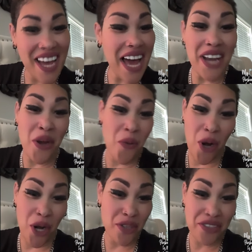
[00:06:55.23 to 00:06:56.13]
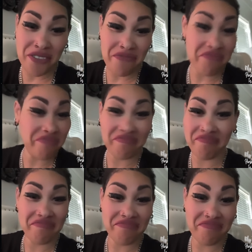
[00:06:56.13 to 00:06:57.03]
I got no words.
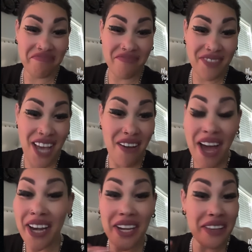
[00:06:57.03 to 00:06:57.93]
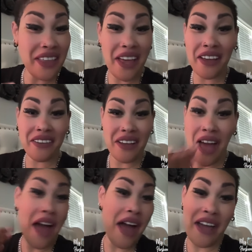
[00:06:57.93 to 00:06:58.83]
Y'all got anything?
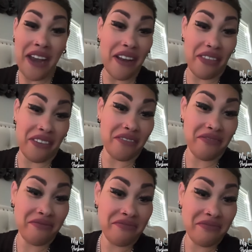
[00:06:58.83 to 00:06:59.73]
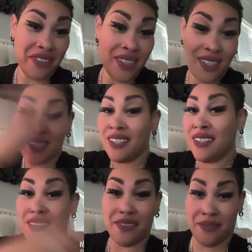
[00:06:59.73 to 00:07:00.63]
I got nothing.
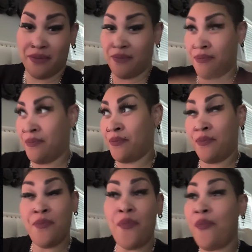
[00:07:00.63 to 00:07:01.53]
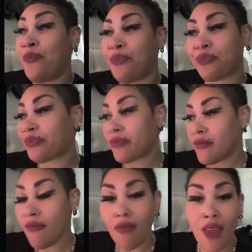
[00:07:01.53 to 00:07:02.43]
I
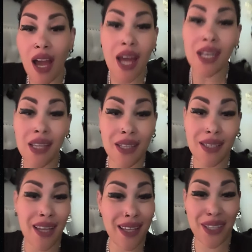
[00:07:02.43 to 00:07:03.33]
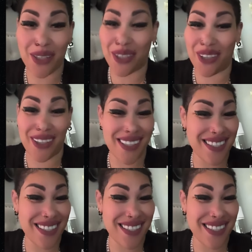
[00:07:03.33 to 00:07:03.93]
got nothing. Look at